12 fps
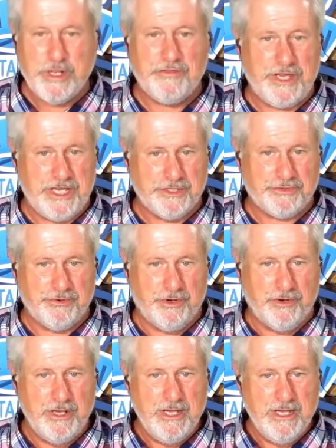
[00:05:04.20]

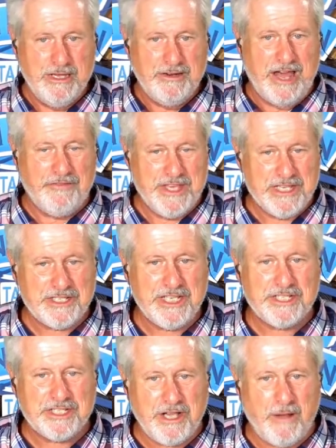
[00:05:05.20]
Israel. Now, this
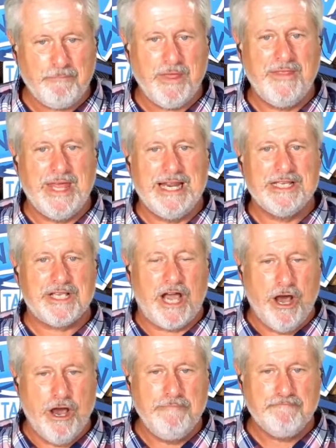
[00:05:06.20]
is something that is
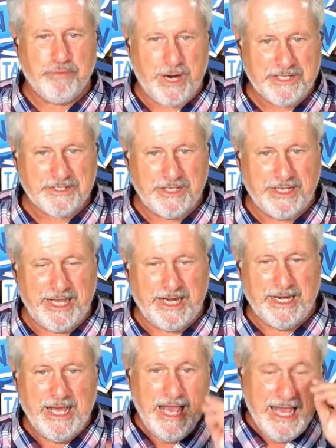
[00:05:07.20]

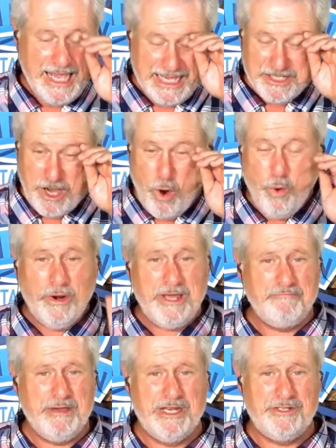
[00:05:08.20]
unprecedented. It's only
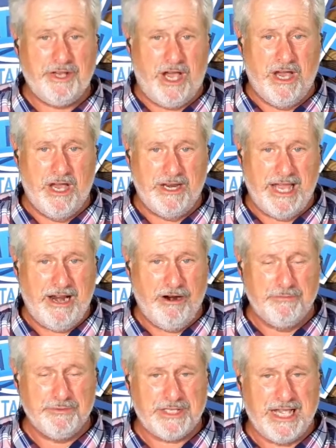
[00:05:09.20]
been done,
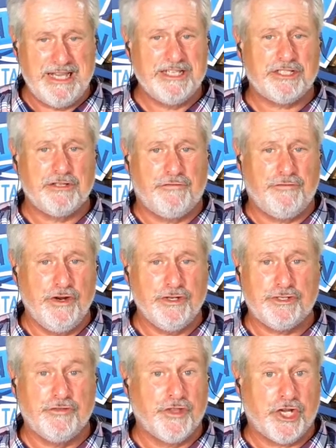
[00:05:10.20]
Arab state, it's the
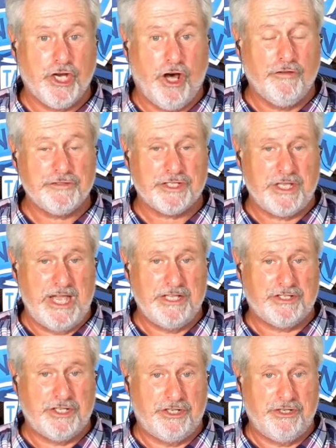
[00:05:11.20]
first of the Gulf
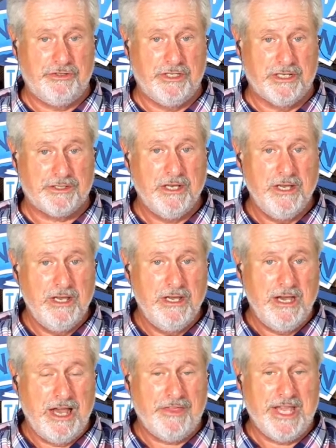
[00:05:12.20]
states to do this.
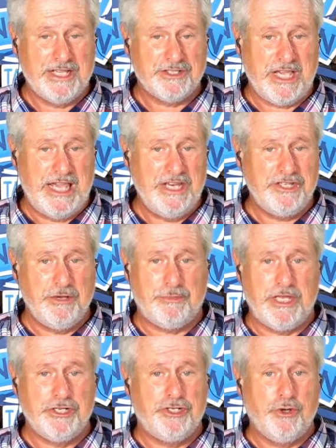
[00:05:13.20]
I think it's Egypt
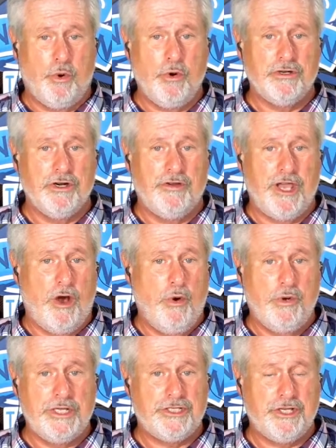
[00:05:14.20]
and Jordan are the
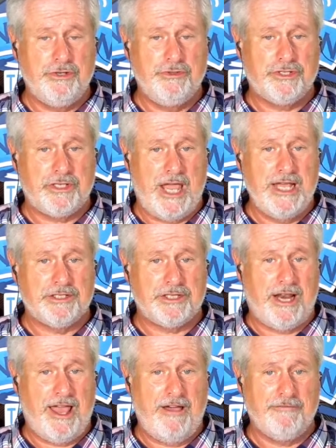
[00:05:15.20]
only two states
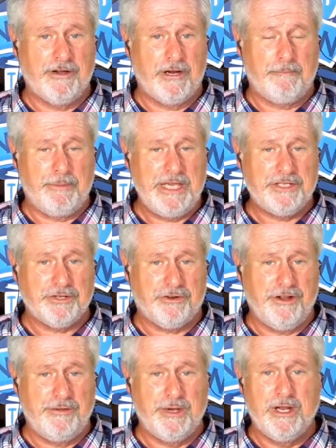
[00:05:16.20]
that have a peace
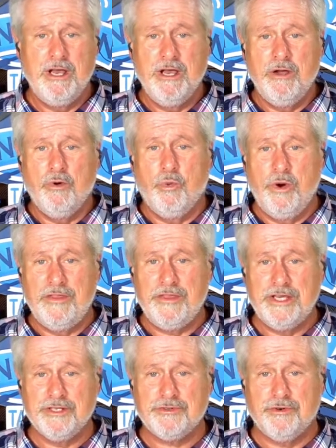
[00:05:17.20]
agreement with
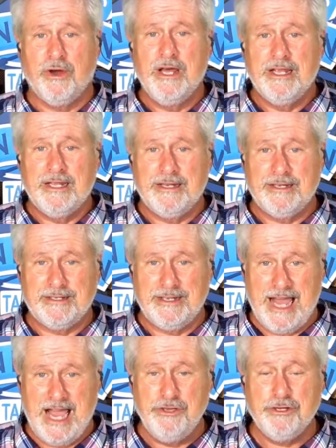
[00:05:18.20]
Israel. And
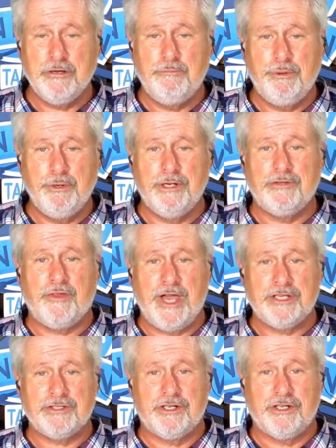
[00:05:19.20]
now you can put,
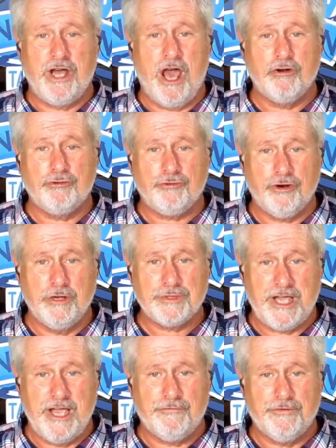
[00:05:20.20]
thanks to Donald Trump's
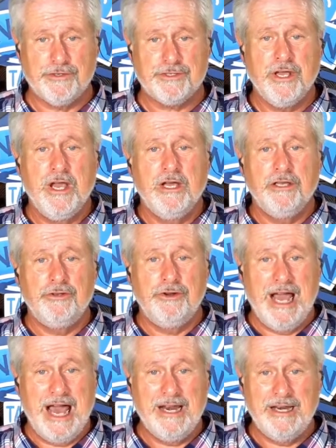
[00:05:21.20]
efforts,
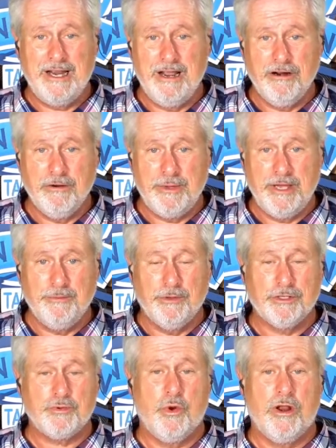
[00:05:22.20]
United Arab
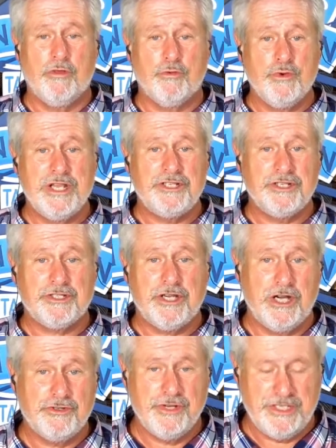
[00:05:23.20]
Emirates, one of the richest
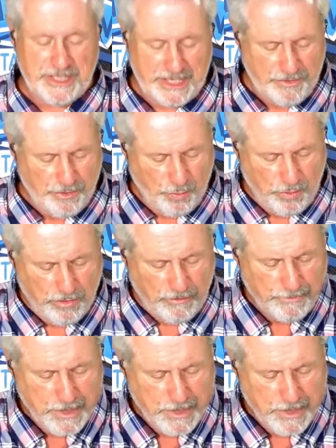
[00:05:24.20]
countries in the world.